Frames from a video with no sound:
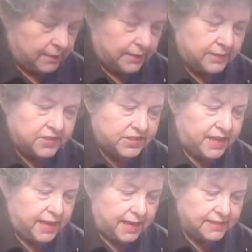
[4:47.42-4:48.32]
And
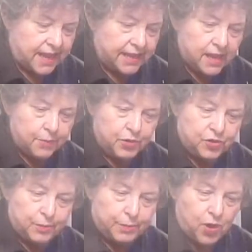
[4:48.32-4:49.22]
see, as I come
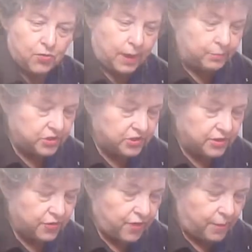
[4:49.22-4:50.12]
to a bone, I'm just
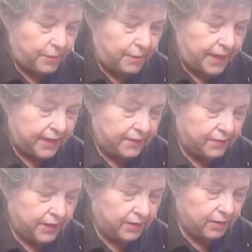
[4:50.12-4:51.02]
going to drop it back in
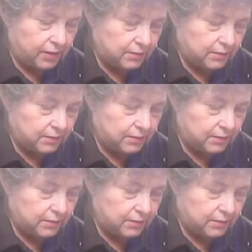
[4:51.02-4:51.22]
there